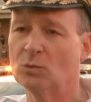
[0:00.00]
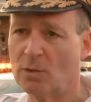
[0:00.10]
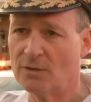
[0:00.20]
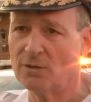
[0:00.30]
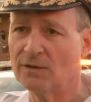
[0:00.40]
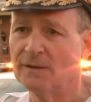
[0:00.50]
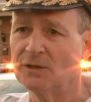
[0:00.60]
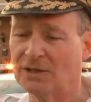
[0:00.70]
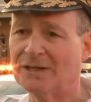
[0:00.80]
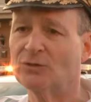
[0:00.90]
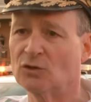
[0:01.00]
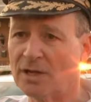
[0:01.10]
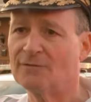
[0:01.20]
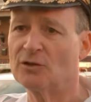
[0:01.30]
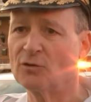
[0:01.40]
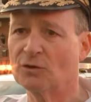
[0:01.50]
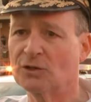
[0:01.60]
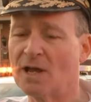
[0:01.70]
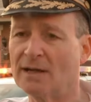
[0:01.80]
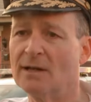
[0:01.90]
was with her six or seven year old
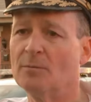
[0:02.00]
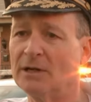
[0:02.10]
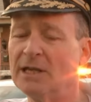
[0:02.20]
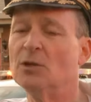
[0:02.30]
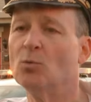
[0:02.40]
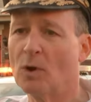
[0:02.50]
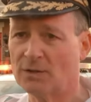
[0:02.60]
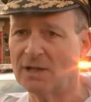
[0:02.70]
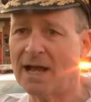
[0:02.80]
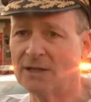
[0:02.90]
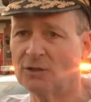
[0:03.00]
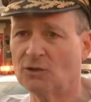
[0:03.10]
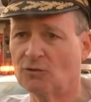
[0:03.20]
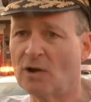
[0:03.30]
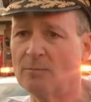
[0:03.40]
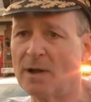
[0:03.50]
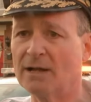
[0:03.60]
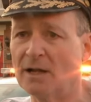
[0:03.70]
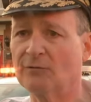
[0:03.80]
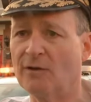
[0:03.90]
son, but he was not struck
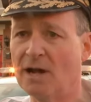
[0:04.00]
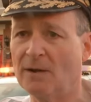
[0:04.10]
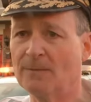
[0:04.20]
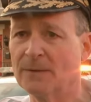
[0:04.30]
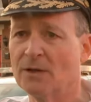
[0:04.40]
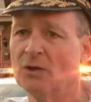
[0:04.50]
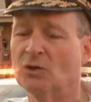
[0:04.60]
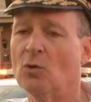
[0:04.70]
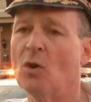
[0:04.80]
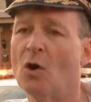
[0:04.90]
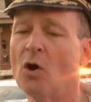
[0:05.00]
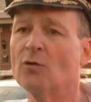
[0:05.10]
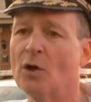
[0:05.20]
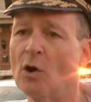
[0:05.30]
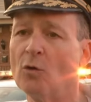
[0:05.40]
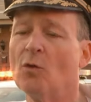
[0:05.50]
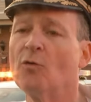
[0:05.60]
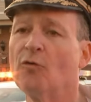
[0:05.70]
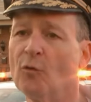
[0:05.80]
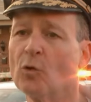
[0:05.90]
by gunfire. So, although
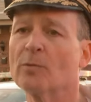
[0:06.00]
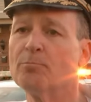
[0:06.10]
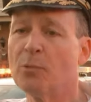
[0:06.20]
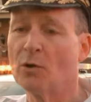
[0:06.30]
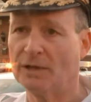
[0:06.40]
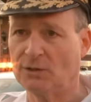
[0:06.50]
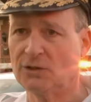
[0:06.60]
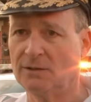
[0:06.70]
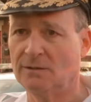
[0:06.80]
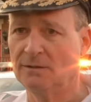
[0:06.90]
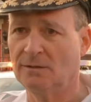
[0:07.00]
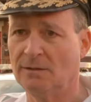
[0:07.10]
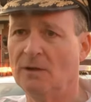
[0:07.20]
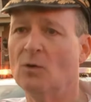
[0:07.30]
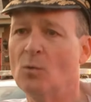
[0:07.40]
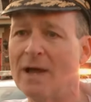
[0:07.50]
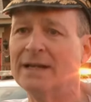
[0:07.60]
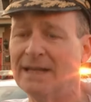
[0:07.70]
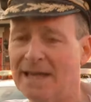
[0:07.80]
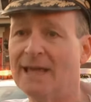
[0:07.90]
four bullets
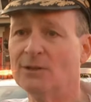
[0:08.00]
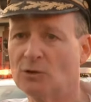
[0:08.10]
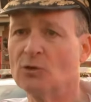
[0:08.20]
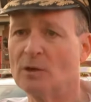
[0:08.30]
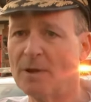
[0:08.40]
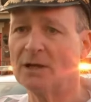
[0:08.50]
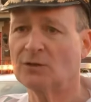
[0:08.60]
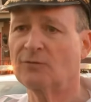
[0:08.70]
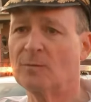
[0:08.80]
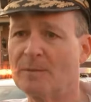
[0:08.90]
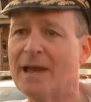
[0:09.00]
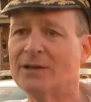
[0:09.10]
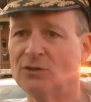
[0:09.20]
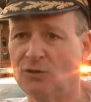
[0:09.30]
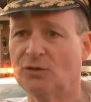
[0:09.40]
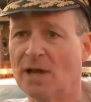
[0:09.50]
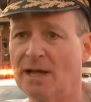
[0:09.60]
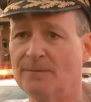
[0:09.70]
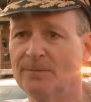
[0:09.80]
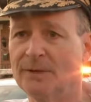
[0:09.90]
went into the bus from the passenger
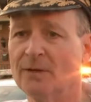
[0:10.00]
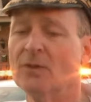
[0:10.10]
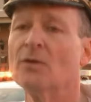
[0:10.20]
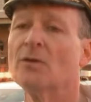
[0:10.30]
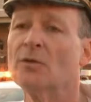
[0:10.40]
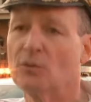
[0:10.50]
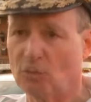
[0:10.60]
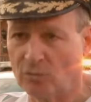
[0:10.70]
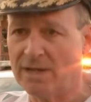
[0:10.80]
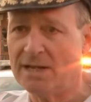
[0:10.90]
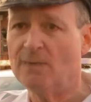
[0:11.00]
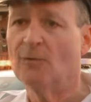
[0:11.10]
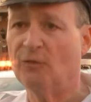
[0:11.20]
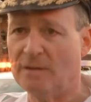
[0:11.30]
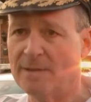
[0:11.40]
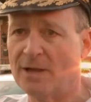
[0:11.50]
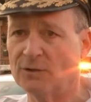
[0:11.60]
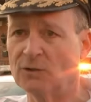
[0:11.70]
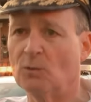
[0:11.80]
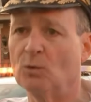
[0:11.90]
side, three
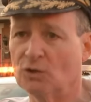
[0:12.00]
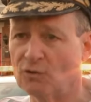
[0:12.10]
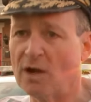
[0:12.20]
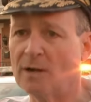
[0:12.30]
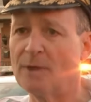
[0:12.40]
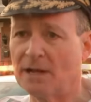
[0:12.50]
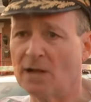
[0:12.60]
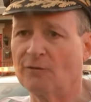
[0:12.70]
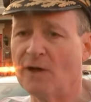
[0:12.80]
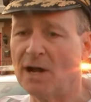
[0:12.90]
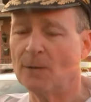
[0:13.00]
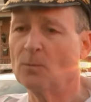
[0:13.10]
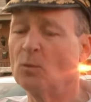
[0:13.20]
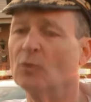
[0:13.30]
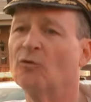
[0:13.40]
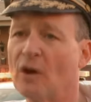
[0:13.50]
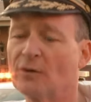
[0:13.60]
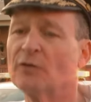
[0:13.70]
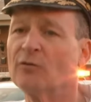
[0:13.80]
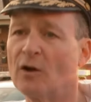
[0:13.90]
females were struck by gunfire. We're
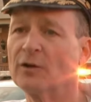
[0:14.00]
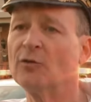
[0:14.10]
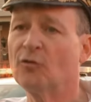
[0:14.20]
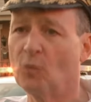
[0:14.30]
very, very